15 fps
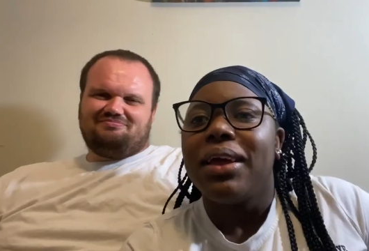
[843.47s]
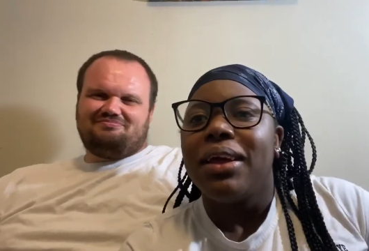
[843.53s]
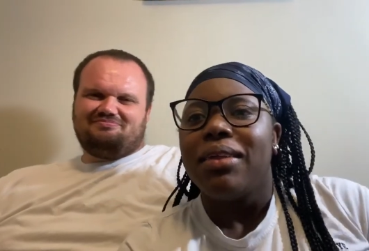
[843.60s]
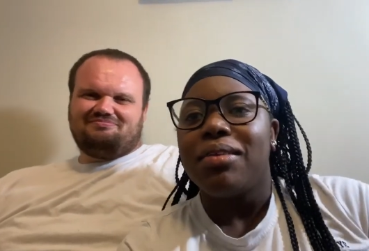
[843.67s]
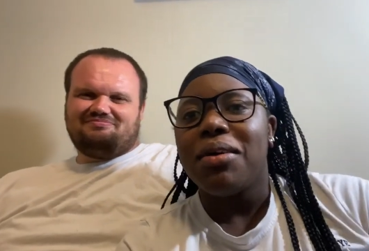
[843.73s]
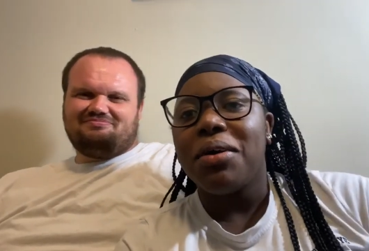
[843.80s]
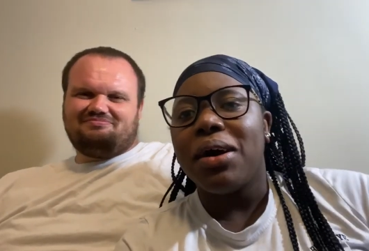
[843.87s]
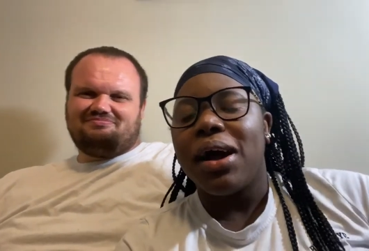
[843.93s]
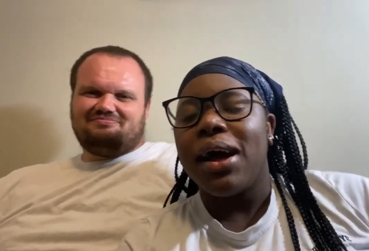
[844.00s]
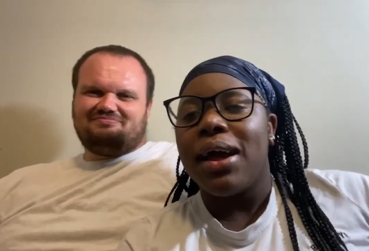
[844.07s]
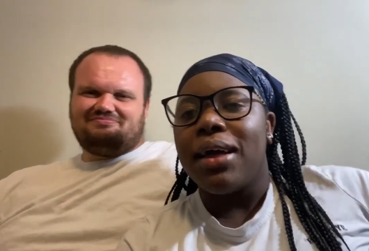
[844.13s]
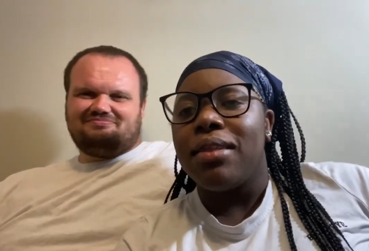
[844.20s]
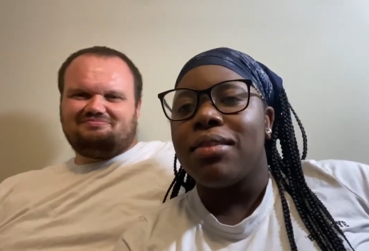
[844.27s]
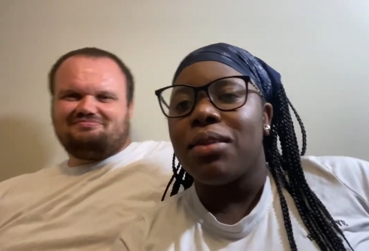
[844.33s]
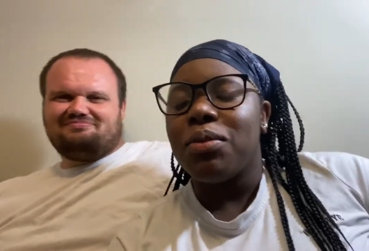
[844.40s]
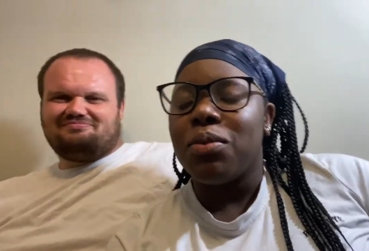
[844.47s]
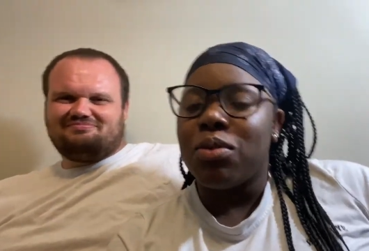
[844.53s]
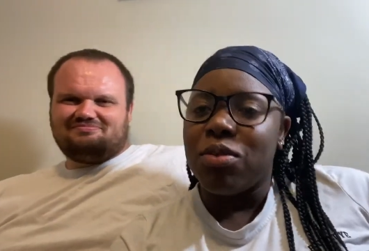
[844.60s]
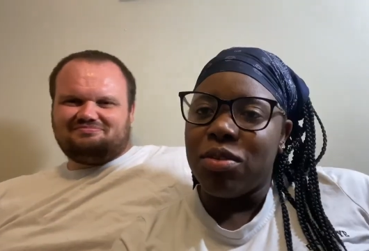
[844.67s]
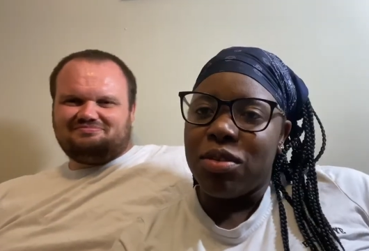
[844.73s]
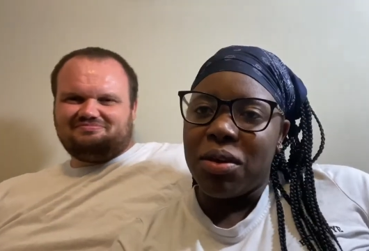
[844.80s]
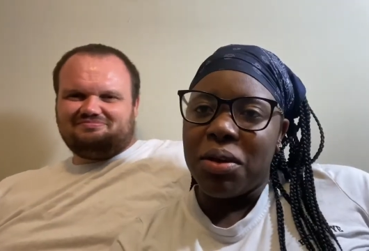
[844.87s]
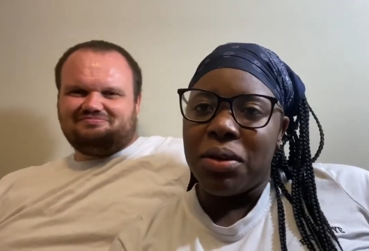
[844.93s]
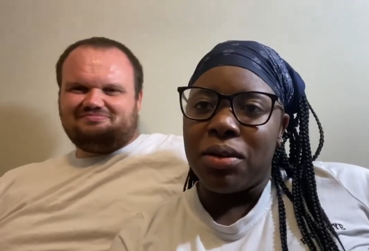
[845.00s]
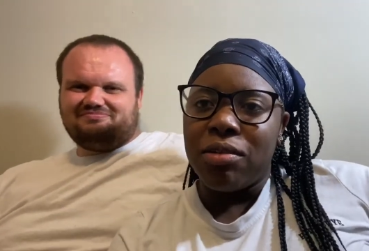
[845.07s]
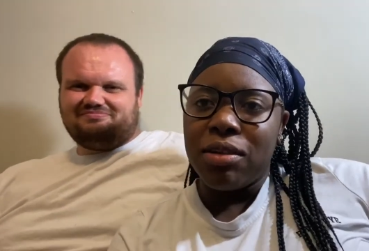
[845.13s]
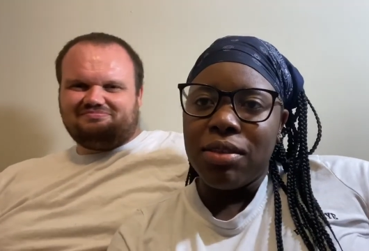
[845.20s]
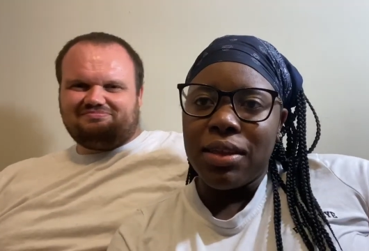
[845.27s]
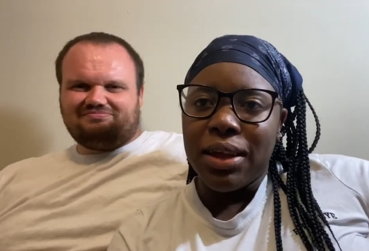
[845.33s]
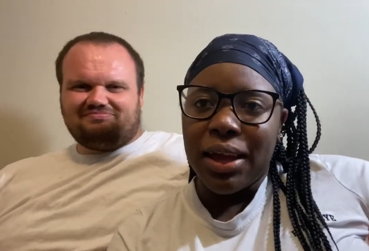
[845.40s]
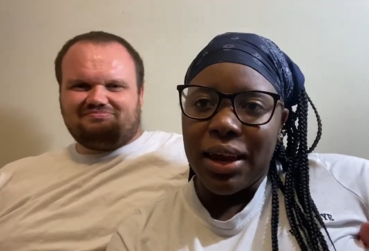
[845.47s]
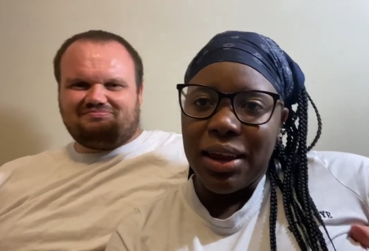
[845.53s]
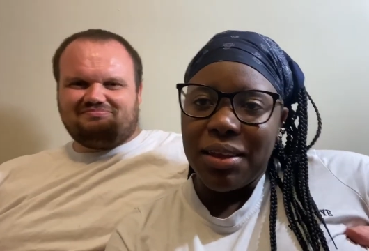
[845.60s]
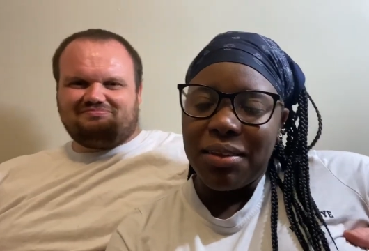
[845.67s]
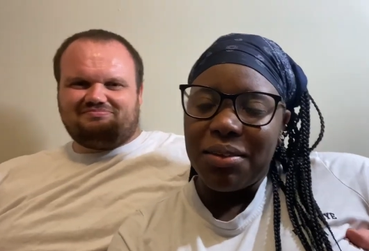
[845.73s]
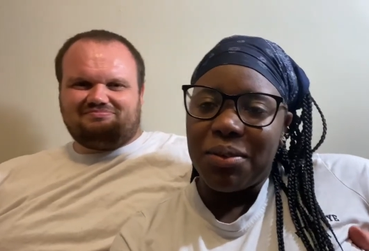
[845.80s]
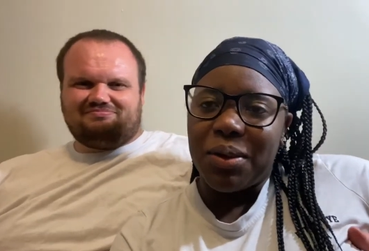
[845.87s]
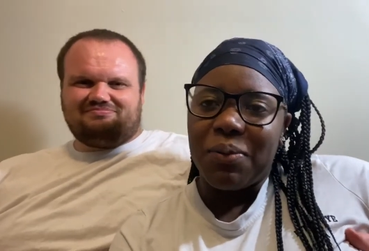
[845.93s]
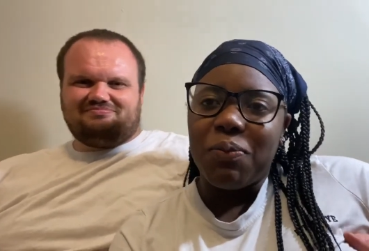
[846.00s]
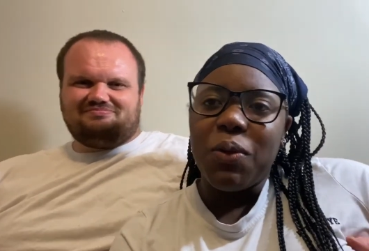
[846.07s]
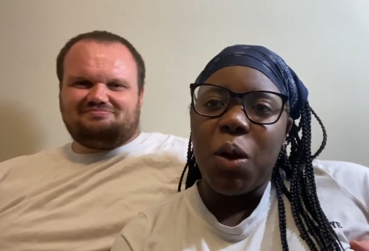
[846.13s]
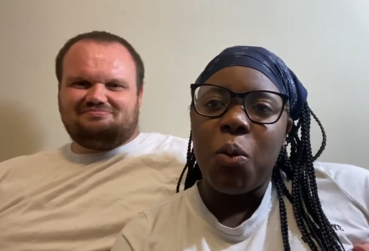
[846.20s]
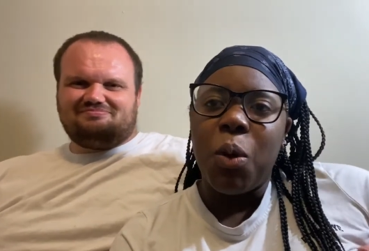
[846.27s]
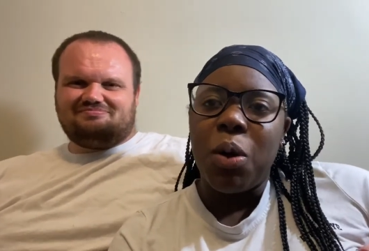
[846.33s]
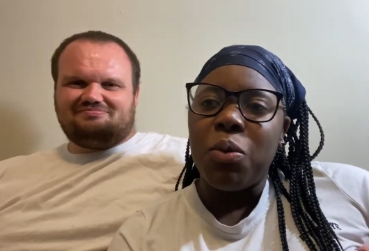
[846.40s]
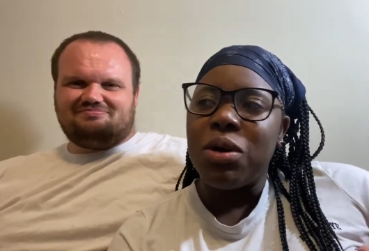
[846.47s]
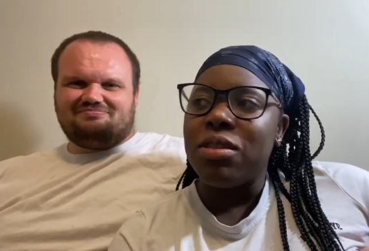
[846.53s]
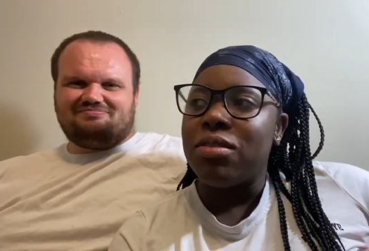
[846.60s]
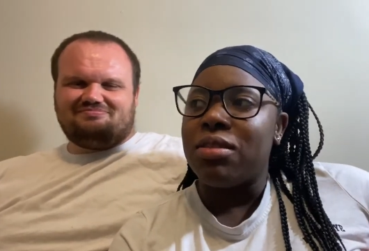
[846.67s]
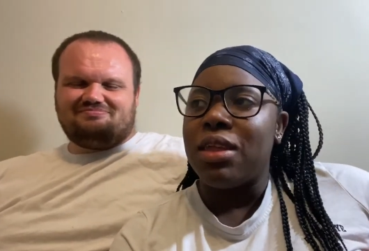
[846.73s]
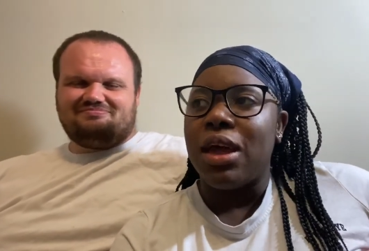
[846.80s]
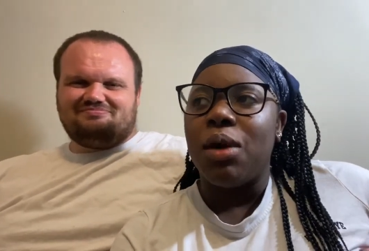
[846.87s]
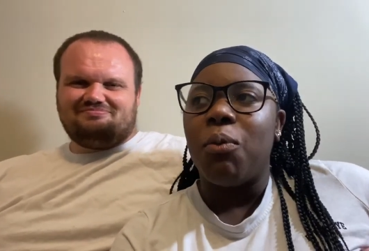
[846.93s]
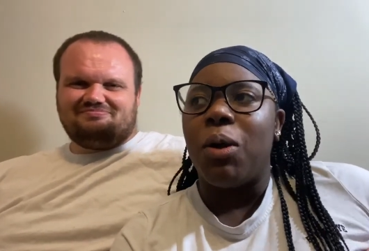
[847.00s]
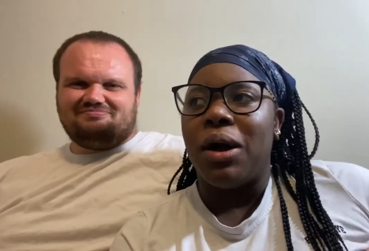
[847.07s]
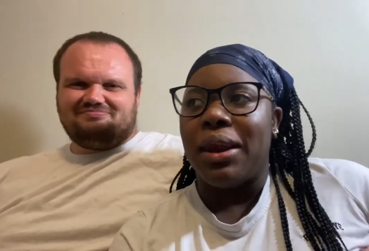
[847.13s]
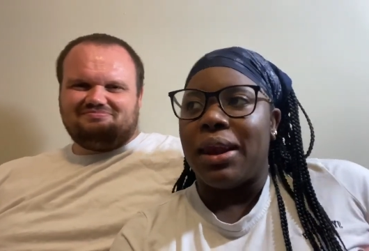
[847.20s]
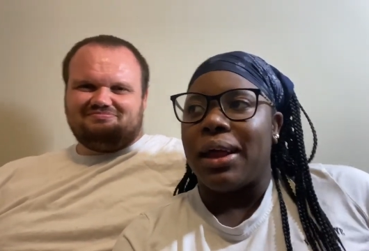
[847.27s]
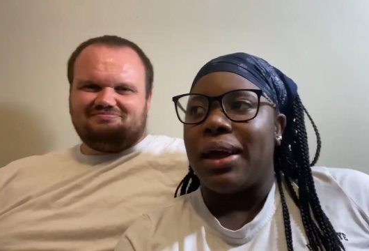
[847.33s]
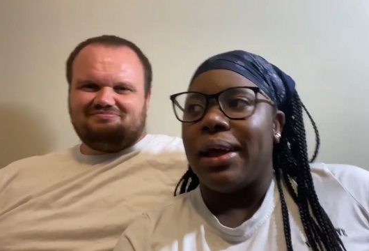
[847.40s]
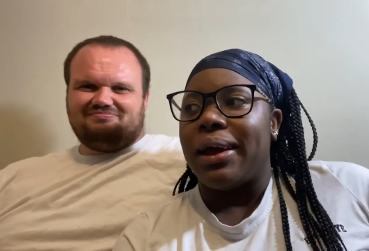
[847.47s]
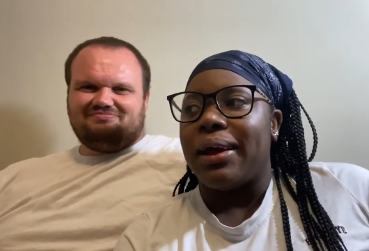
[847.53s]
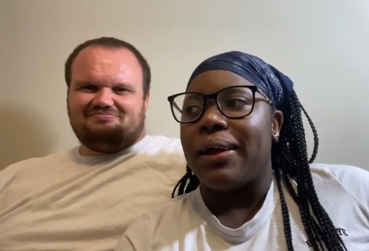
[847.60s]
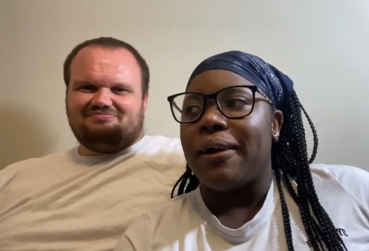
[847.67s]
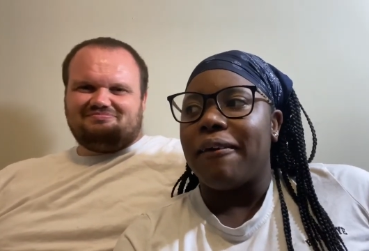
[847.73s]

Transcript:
Speaker 1: So, guys, just to get into it, what was day one like?